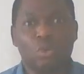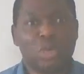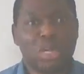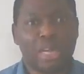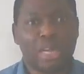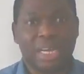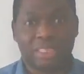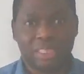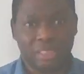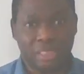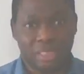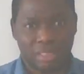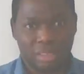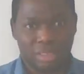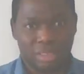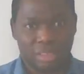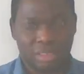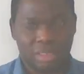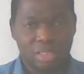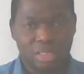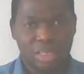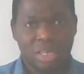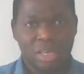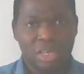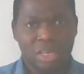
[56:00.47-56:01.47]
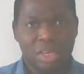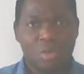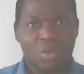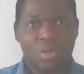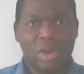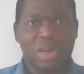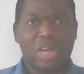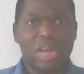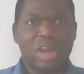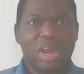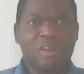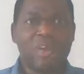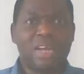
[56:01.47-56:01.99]
you look at it,
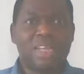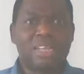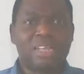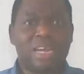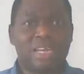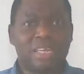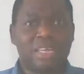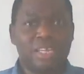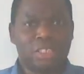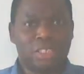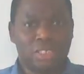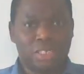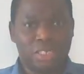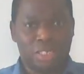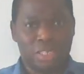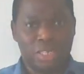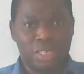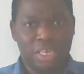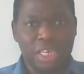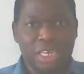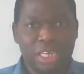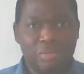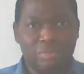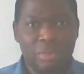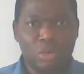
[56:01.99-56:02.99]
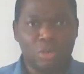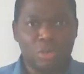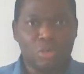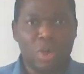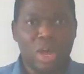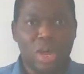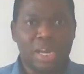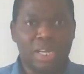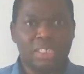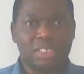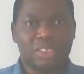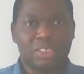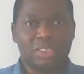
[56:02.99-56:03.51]
whenever there is
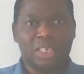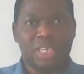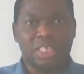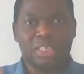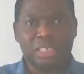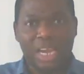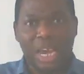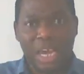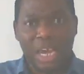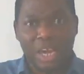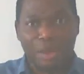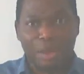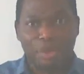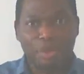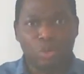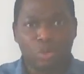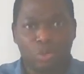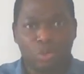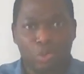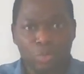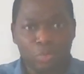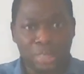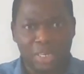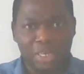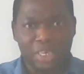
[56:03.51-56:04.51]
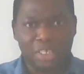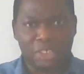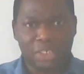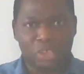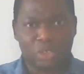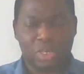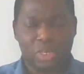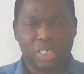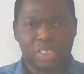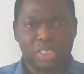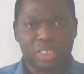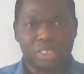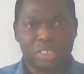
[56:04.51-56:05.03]
individual interest and group
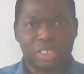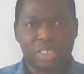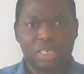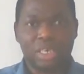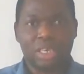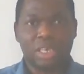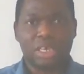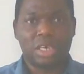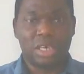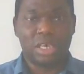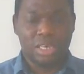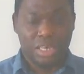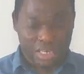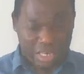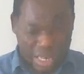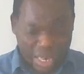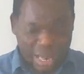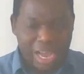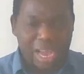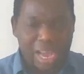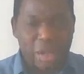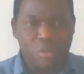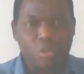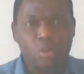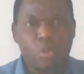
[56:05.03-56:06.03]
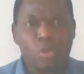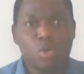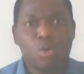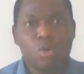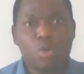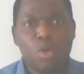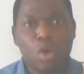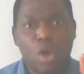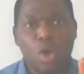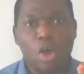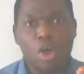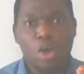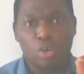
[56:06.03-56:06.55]
interest, there
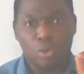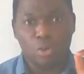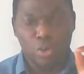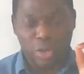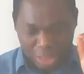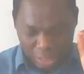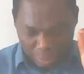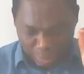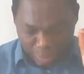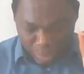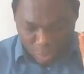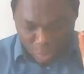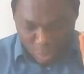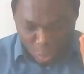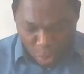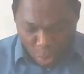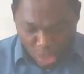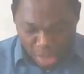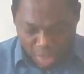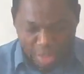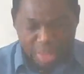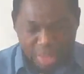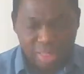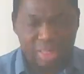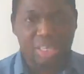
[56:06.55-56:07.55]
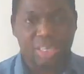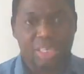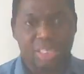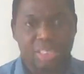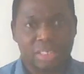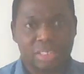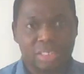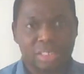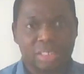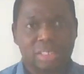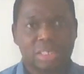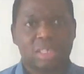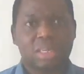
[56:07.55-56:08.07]
will always be one
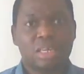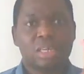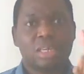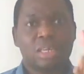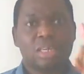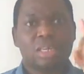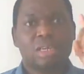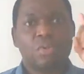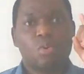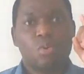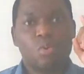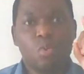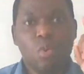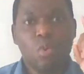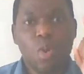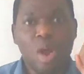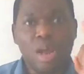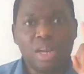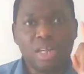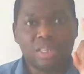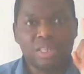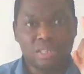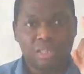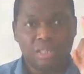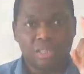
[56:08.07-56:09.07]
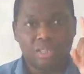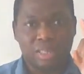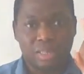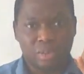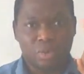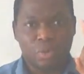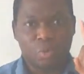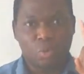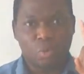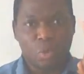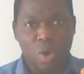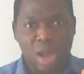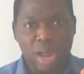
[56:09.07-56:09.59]
thing. One
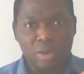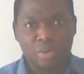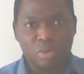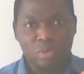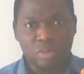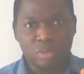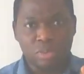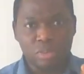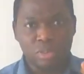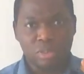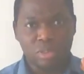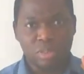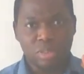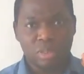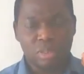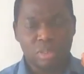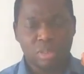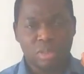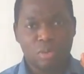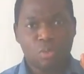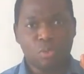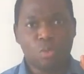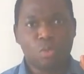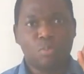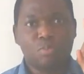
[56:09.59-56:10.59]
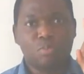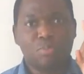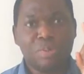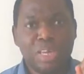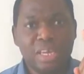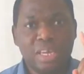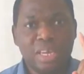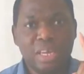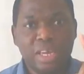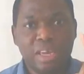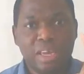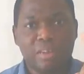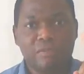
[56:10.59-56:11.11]
will
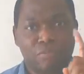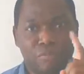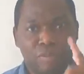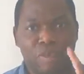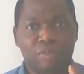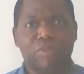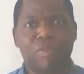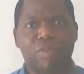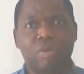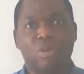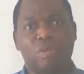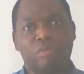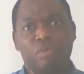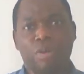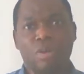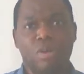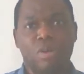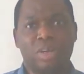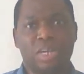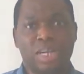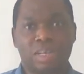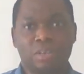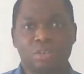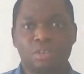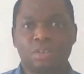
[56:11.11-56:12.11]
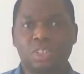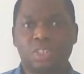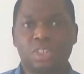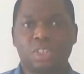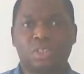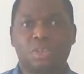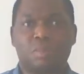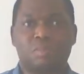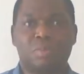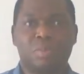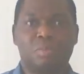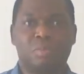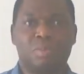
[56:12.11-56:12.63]
be in favor of other. You're
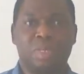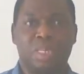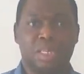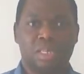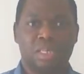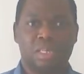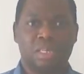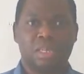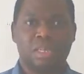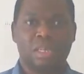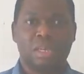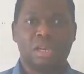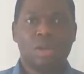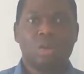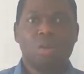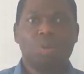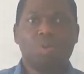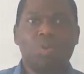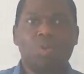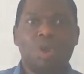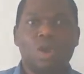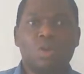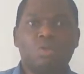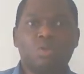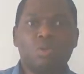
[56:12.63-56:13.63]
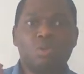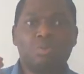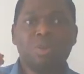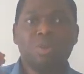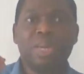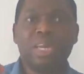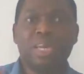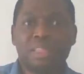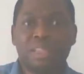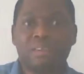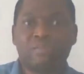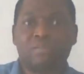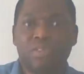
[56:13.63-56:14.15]
disturbing me. One will
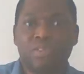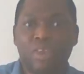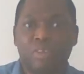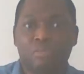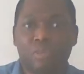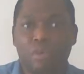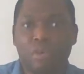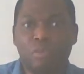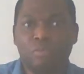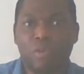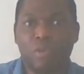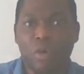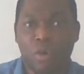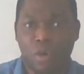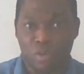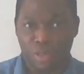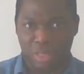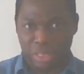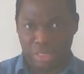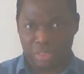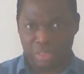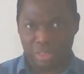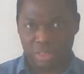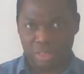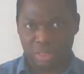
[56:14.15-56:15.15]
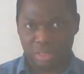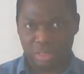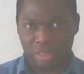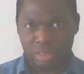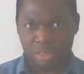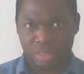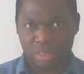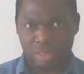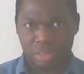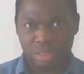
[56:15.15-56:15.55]
be in the favor of others.